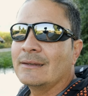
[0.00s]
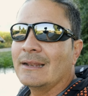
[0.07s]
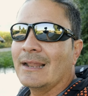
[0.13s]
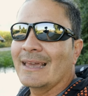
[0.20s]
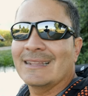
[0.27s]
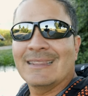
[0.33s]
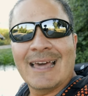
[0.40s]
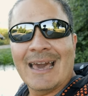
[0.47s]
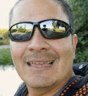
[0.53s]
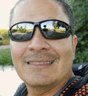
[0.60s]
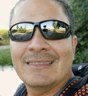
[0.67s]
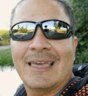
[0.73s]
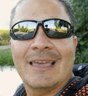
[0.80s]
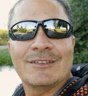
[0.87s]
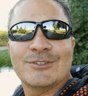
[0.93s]
like
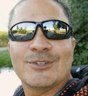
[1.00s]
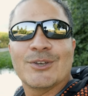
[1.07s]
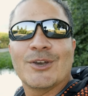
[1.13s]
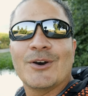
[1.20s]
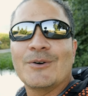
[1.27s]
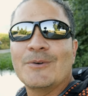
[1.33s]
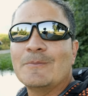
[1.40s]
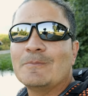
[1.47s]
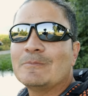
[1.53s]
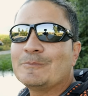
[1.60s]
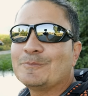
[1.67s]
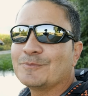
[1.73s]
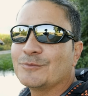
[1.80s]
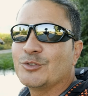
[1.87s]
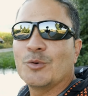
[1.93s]
9 days to go.
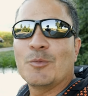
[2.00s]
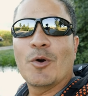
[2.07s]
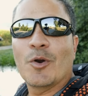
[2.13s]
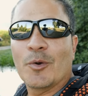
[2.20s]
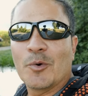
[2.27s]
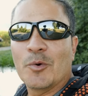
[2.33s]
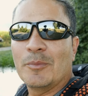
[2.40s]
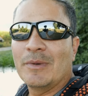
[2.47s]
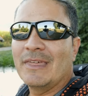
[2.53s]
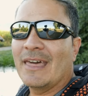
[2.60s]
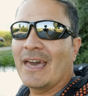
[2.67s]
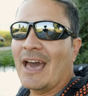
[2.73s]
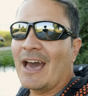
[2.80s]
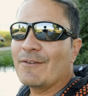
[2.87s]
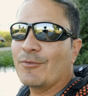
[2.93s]
Tomorrow will be
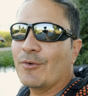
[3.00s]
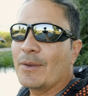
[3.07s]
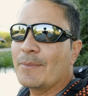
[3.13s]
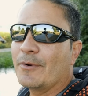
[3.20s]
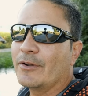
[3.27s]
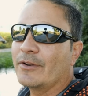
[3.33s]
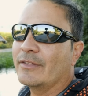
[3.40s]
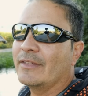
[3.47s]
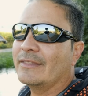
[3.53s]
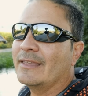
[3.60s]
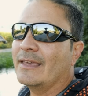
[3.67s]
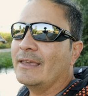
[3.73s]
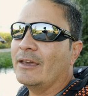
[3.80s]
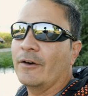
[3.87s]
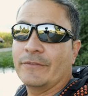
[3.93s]
the halfway point of the
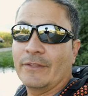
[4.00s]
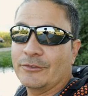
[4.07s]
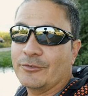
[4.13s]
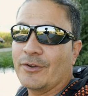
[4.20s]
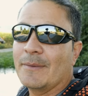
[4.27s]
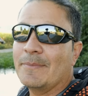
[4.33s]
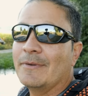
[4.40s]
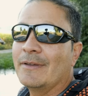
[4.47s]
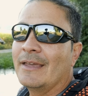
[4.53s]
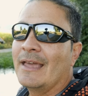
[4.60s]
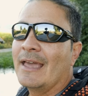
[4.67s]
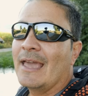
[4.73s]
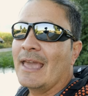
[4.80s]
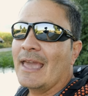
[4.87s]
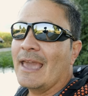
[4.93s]
day of the trip,
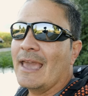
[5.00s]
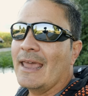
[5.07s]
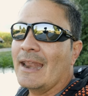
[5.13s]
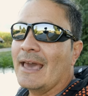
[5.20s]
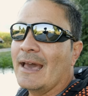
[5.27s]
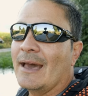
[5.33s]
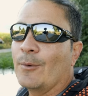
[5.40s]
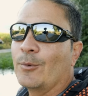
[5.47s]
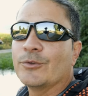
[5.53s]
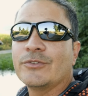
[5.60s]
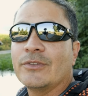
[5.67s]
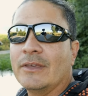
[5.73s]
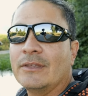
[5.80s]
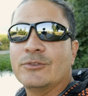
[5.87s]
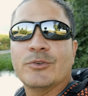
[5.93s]
and we'll
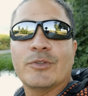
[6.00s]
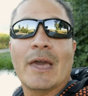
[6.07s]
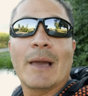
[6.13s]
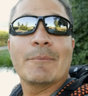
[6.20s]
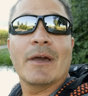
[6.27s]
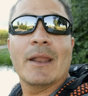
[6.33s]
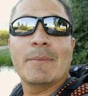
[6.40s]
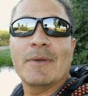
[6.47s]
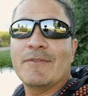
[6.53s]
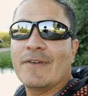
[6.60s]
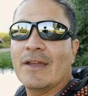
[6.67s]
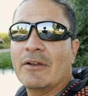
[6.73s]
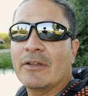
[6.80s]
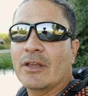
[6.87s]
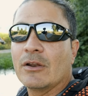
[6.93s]
see. Today I'm gonna be
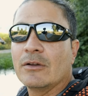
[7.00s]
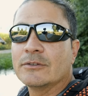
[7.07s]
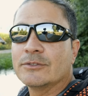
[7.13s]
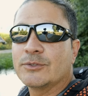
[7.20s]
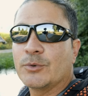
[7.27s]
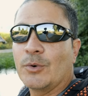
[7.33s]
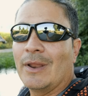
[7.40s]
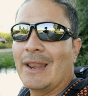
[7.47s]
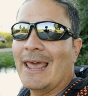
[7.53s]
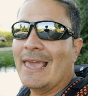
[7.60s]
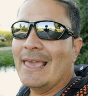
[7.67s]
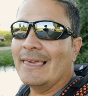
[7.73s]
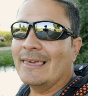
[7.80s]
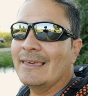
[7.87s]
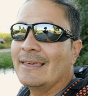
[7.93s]
very close to a
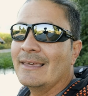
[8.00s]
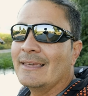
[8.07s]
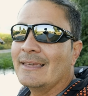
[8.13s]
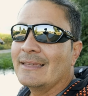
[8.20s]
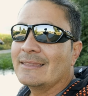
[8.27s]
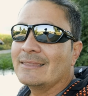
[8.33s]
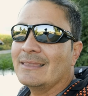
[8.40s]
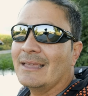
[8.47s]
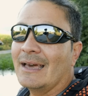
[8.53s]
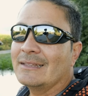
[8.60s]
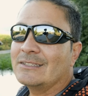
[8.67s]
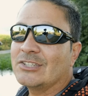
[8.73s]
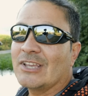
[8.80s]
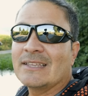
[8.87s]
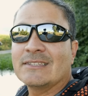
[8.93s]
lake
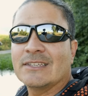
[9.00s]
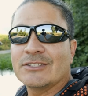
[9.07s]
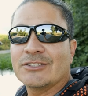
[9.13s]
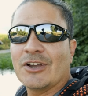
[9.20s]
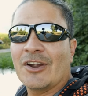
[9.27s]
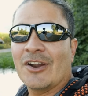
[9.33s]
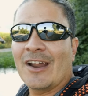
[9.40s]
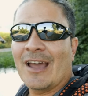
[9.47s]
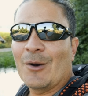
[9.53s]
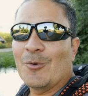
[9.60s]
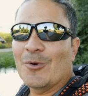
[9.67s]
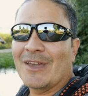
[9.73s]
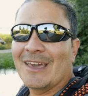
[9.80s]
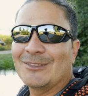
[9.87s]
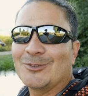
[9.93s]
that chances are I
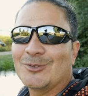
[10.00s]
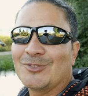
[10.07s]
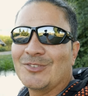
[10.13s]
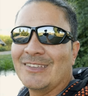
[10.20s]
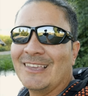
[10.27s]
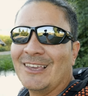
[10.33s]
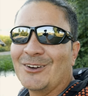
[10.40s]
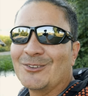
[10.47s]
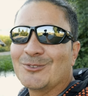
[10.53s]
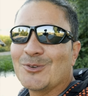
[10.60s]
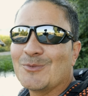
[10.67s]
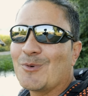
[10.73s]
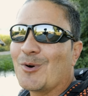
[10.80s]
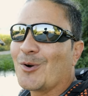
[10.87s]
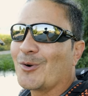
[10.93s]
will get to see on
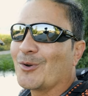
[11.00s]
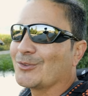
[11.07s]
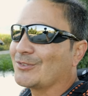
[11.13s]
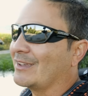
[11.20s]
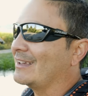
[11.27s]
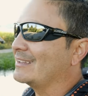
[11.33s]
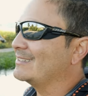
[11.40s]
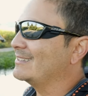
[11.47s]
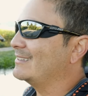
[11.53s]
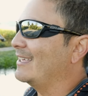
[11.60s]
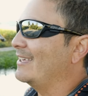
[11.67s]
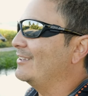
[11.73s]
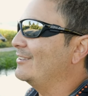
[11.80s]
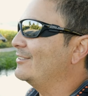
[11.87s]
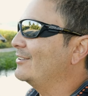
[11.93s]
tomorrow's
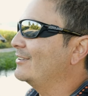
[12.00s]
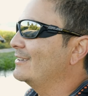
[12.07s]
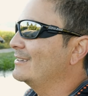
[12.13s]
stage.